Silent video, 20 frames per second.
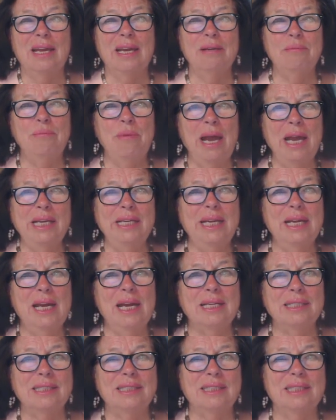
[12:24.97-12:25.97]
reminding
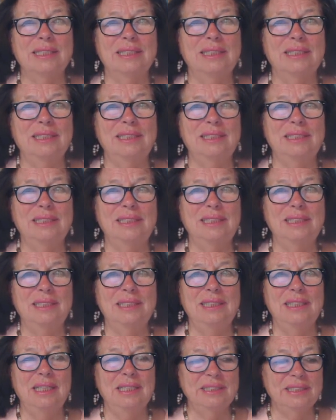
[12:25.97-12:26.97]
us
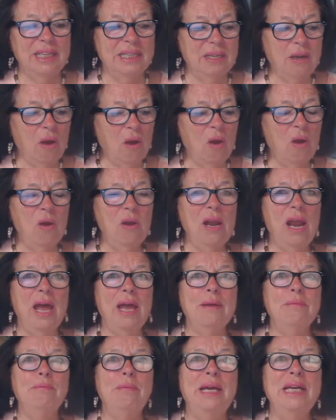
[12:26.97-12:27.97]
that all
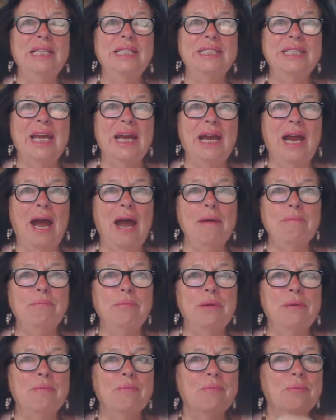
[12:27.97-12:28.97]
I made there
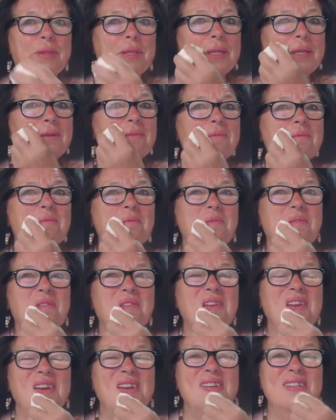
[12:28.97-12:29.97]
up
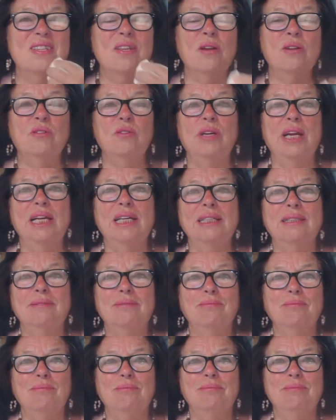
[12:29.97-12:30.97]
is not real.
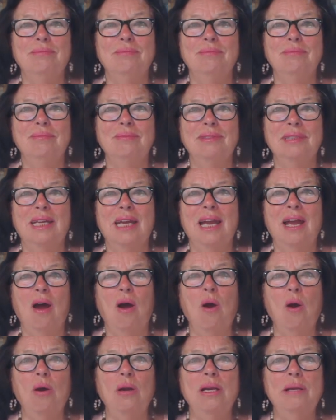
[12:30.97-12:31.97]

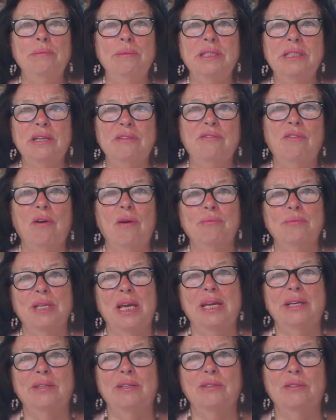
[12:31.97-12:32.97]
All limited forms
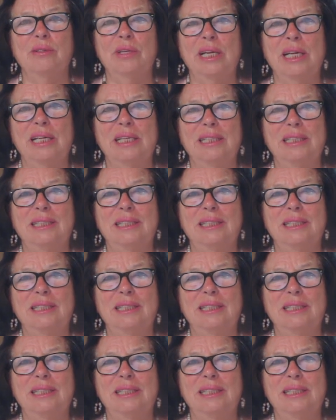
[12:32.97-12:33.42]
are not real.